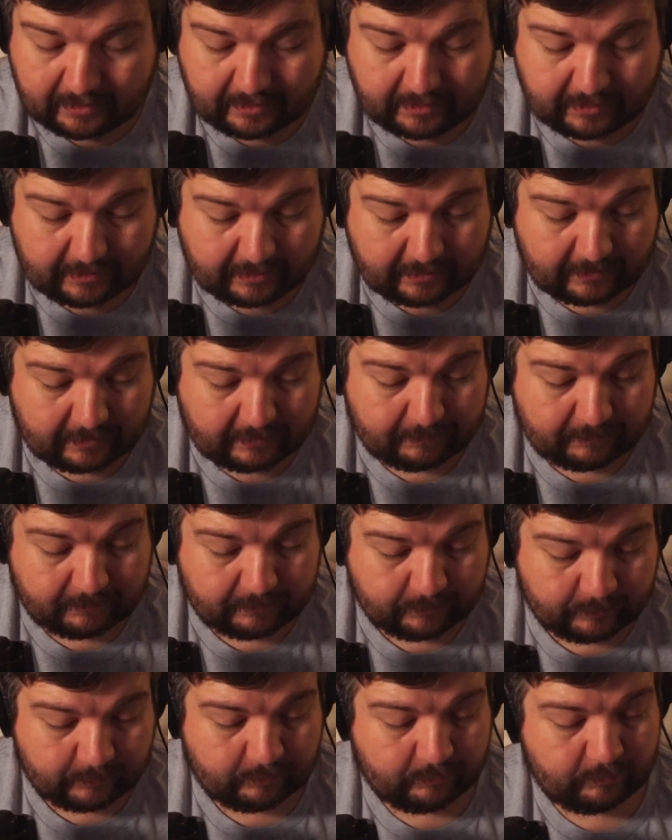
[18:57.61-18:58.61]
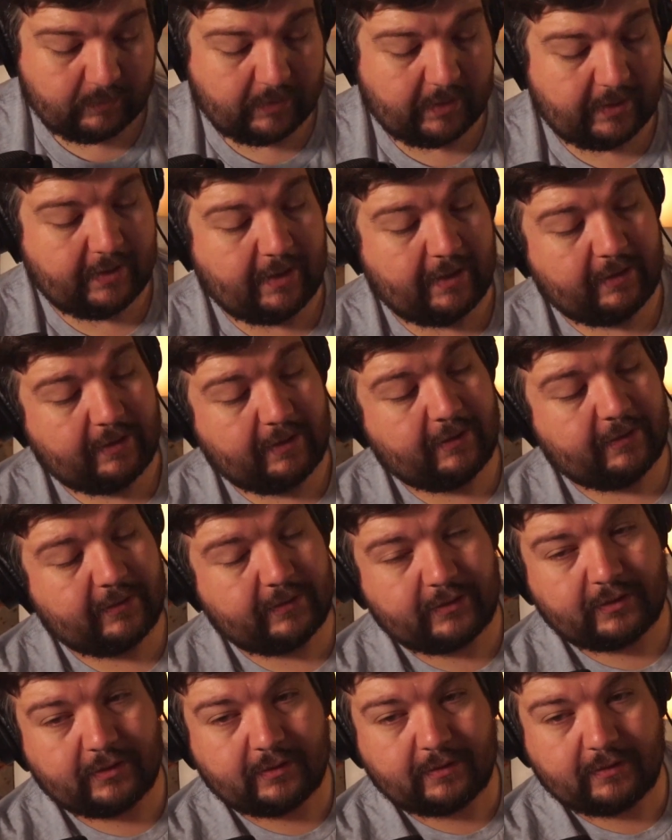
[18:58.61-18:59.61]
And then there's
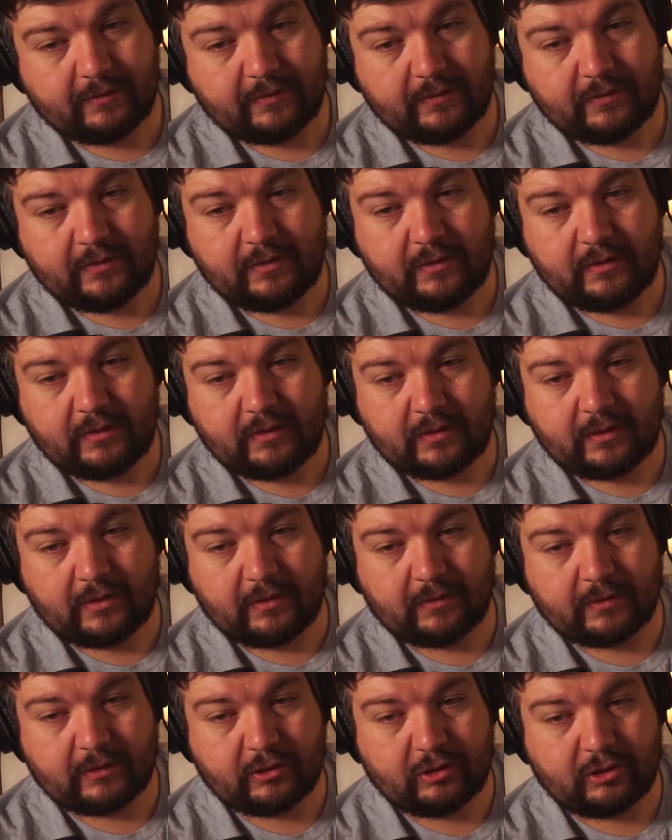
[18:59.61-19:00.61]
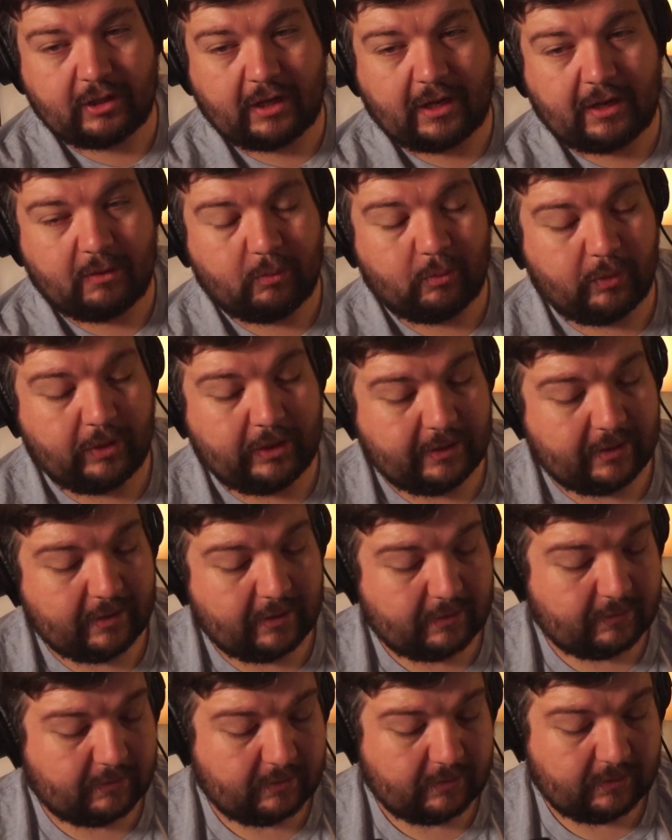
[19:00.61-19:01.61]
your current shot
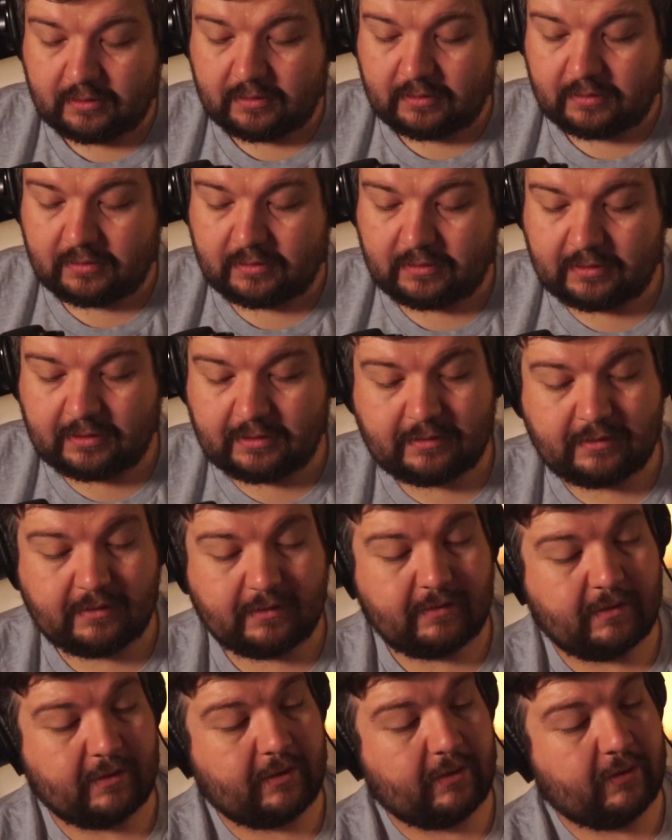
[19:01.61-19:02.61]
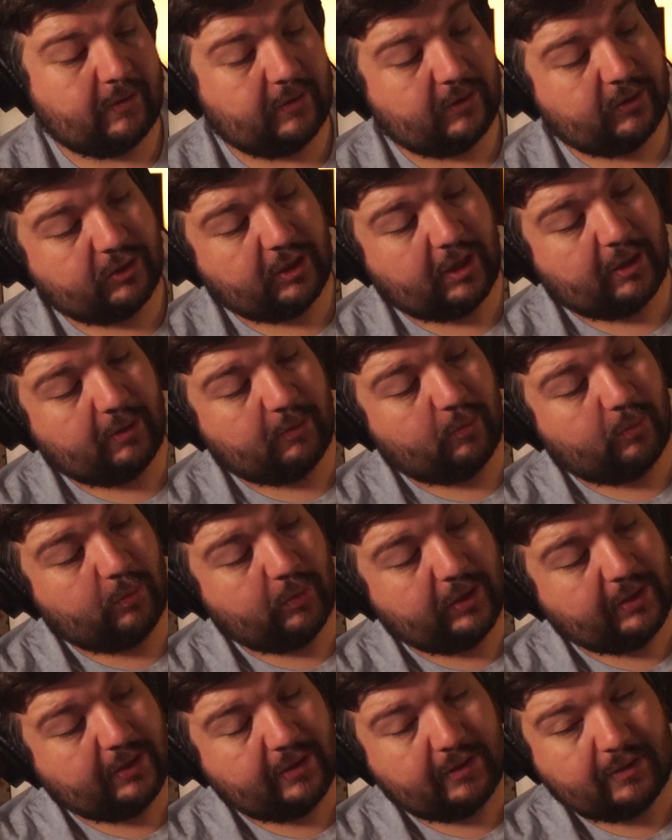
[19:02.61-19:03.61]
window. This is the current shot
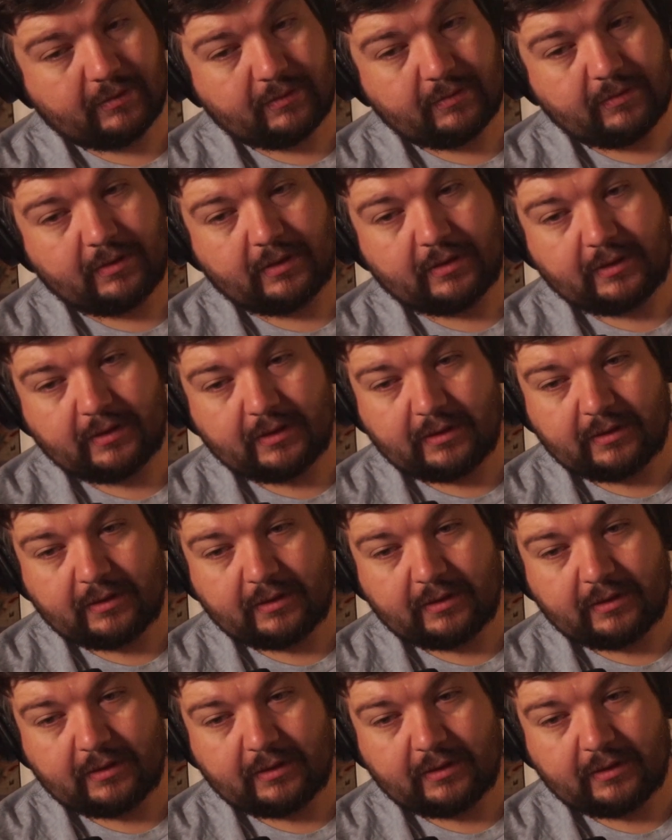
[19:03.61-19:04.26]
window on the